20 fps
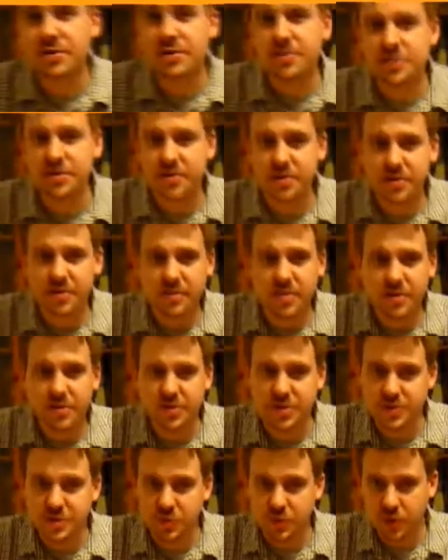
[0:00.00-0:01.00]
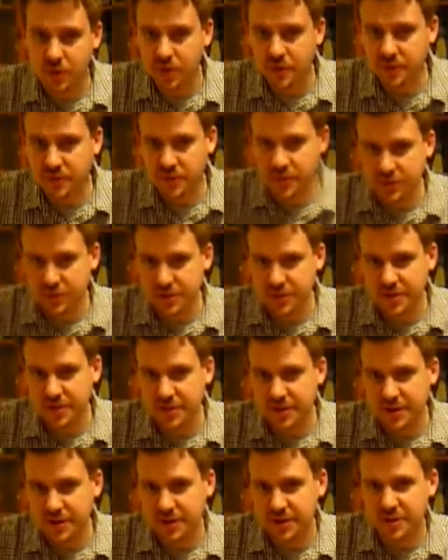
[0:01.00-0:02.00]
going to talk about just one of the new
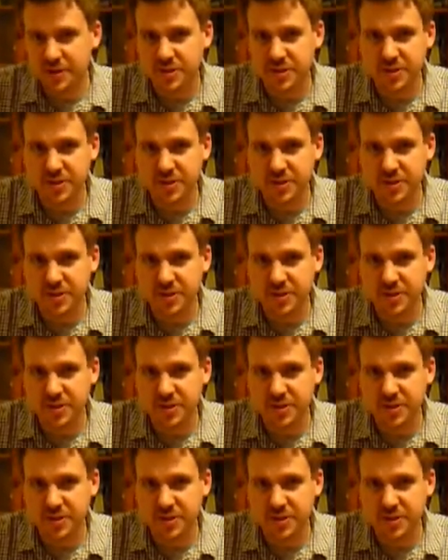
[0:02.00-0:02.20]
scenarios.